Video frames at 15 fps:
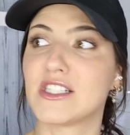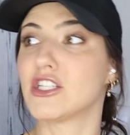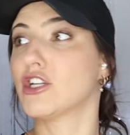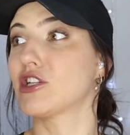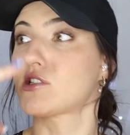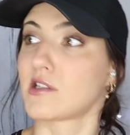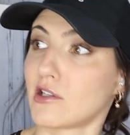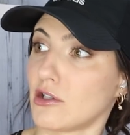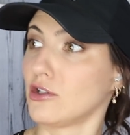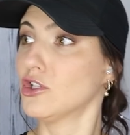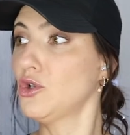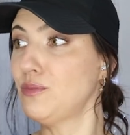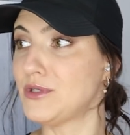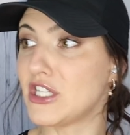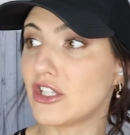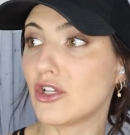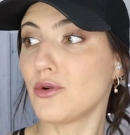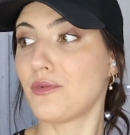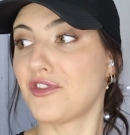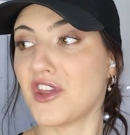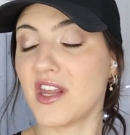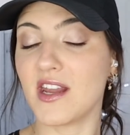it did its little
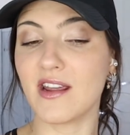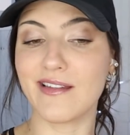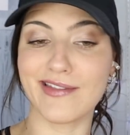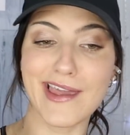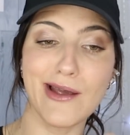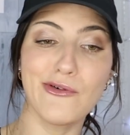loop-de-loop -loop thing,